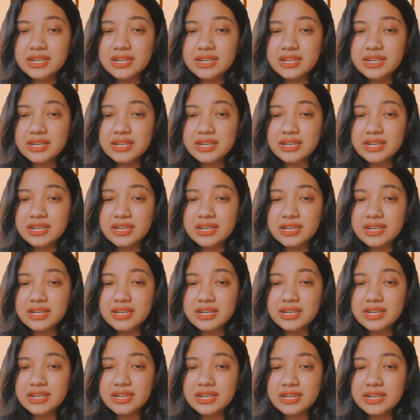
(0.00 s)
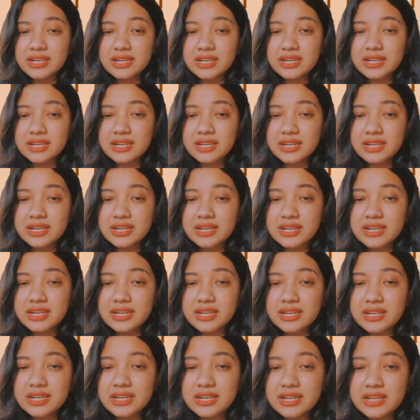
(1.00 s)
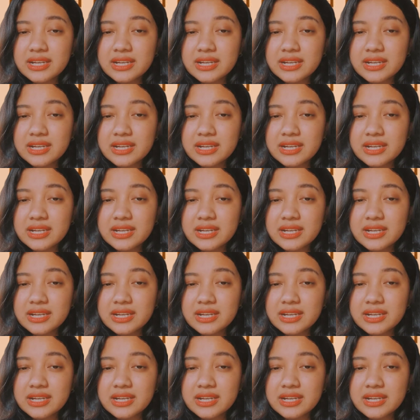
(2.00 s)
Second, you'll need a projector